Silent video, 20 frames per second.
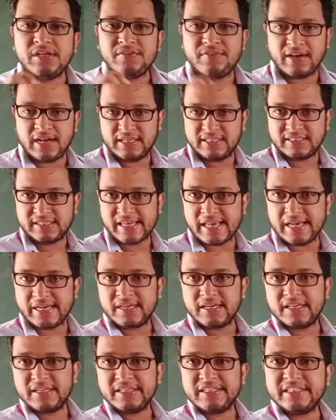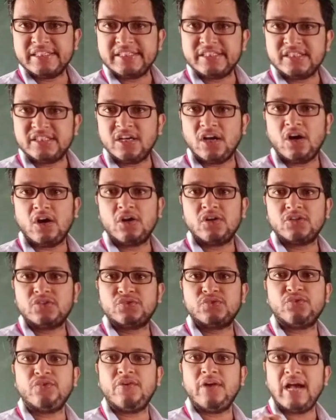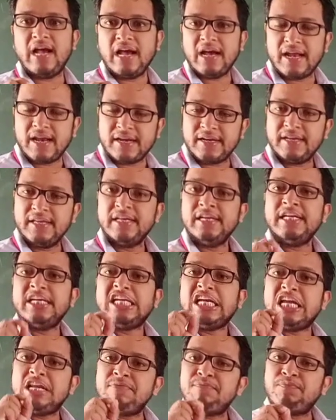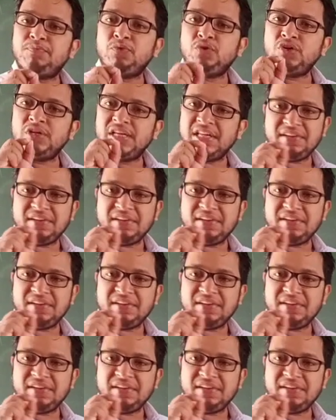device. Scanner is also an input